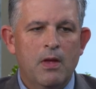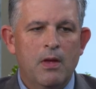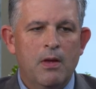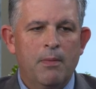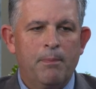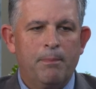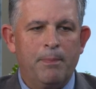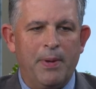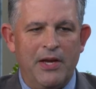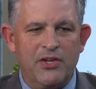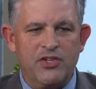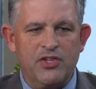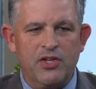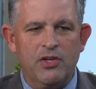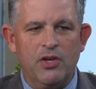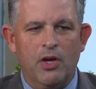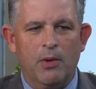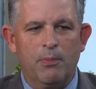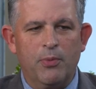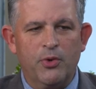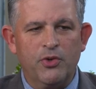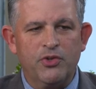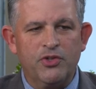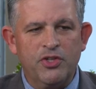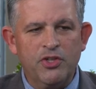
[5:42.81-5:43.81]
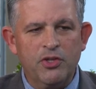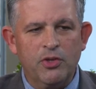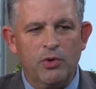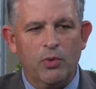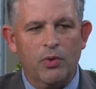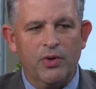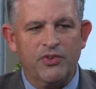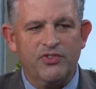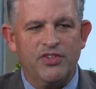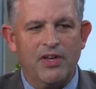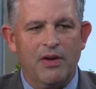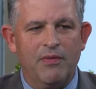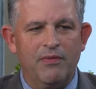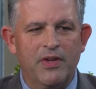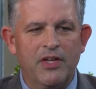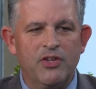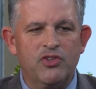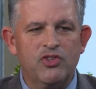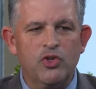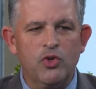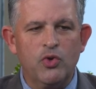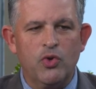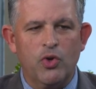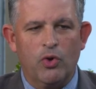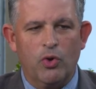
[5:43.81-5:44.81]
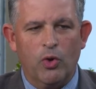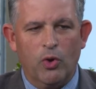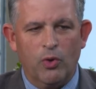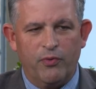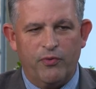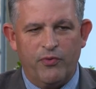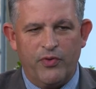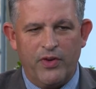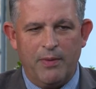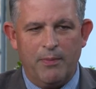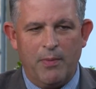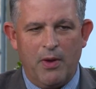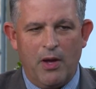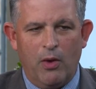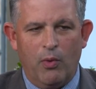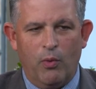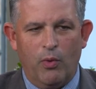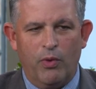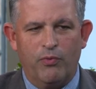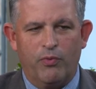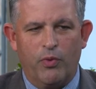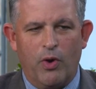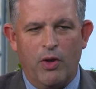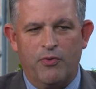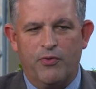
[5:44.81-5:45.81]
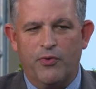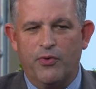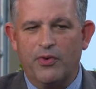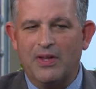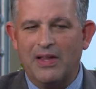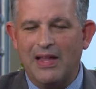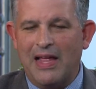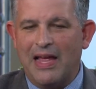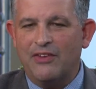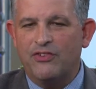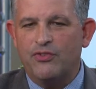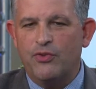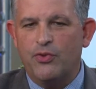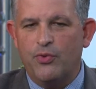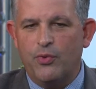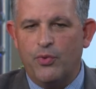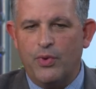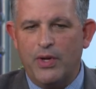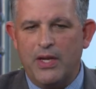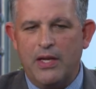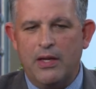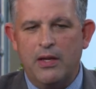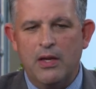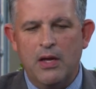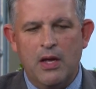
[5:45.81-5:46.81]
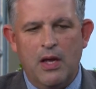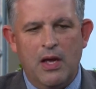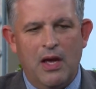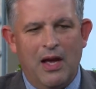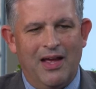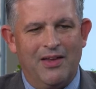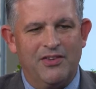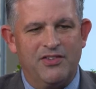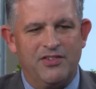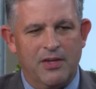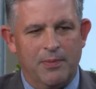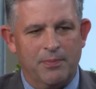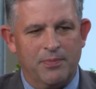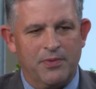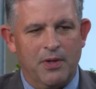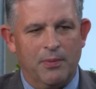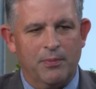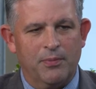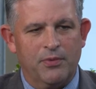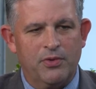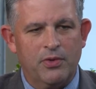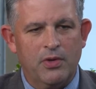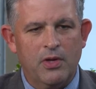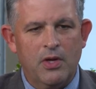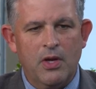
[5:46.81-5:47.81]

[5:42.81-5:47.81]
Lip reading: Patient number 2, a 72-year-old female with Rutherford class 3 symptoms.